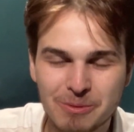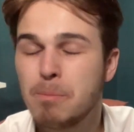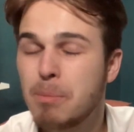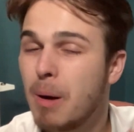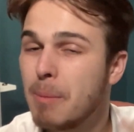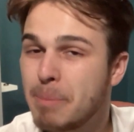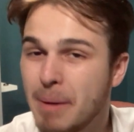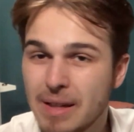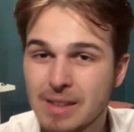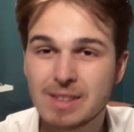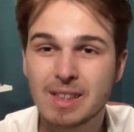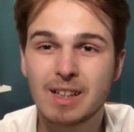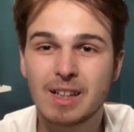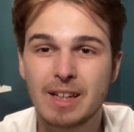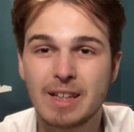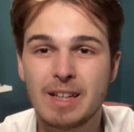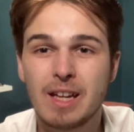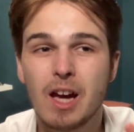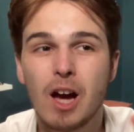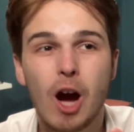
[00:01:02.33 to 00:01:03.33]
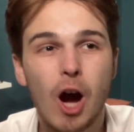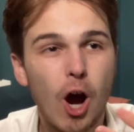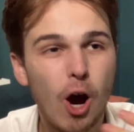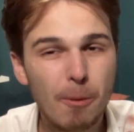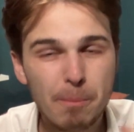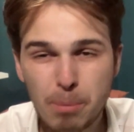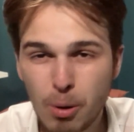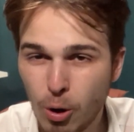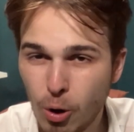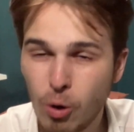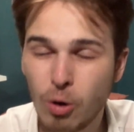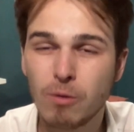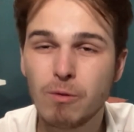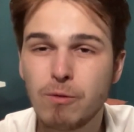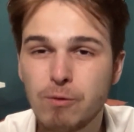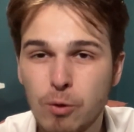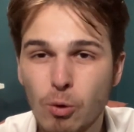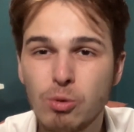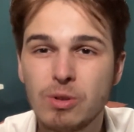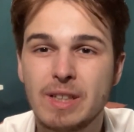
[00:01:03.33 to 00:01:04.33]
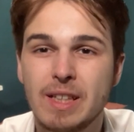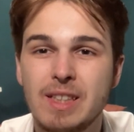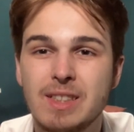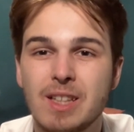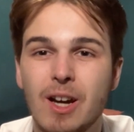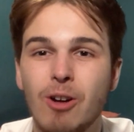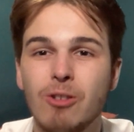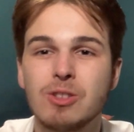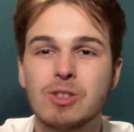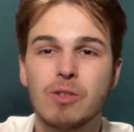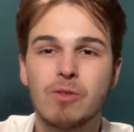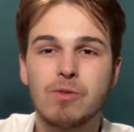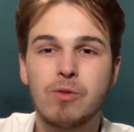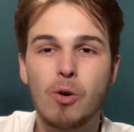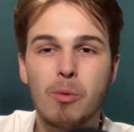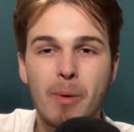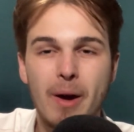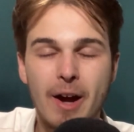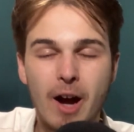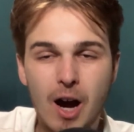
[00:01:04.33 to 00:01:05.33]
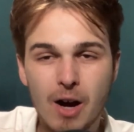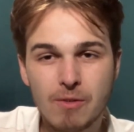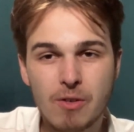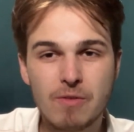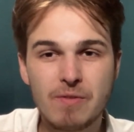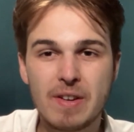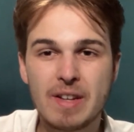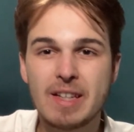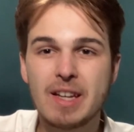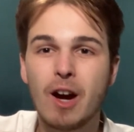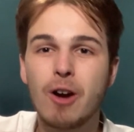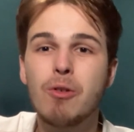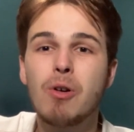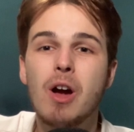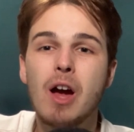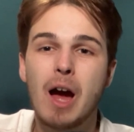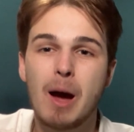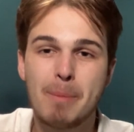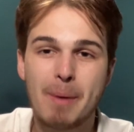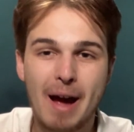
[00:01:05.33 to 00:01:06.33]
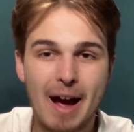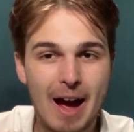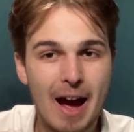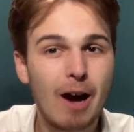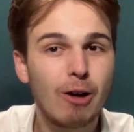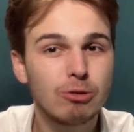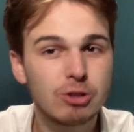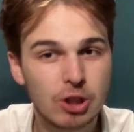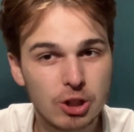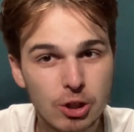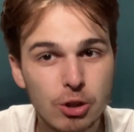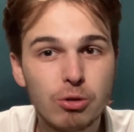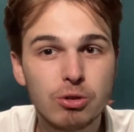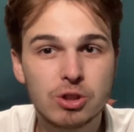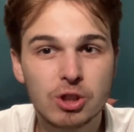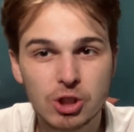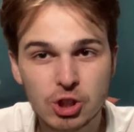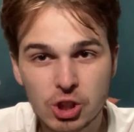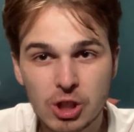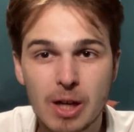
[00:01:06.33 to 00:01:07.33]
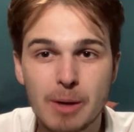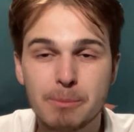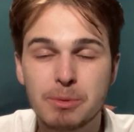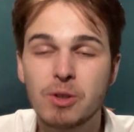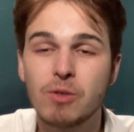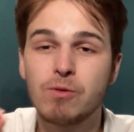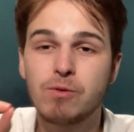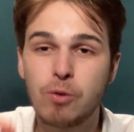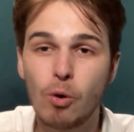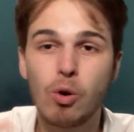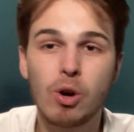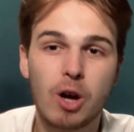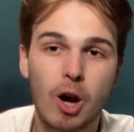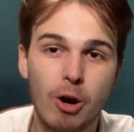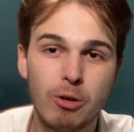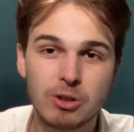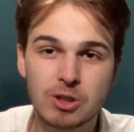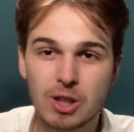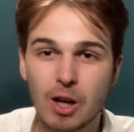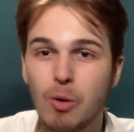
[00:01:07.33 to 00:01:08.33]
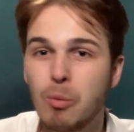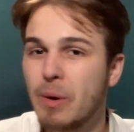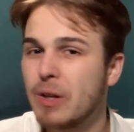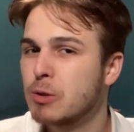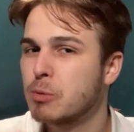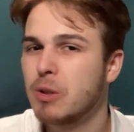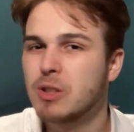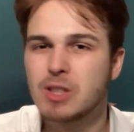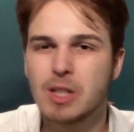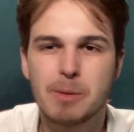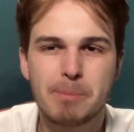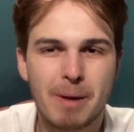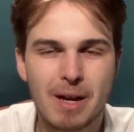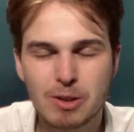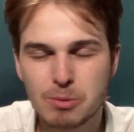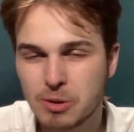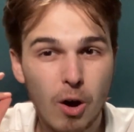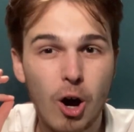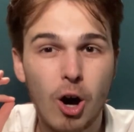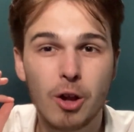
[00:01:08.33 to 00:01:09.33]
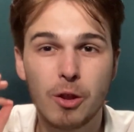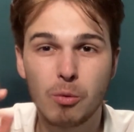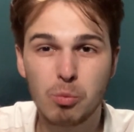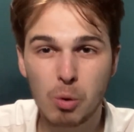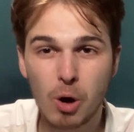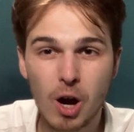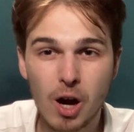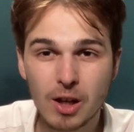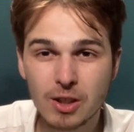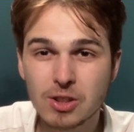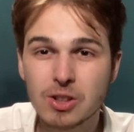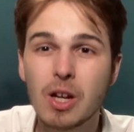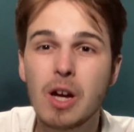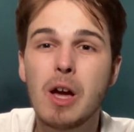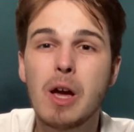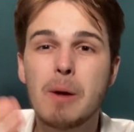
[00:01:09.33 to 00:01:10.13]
But basically, I'll put on full details for my other video about how to use the chips for Cota, which ones are the best, which are the worst.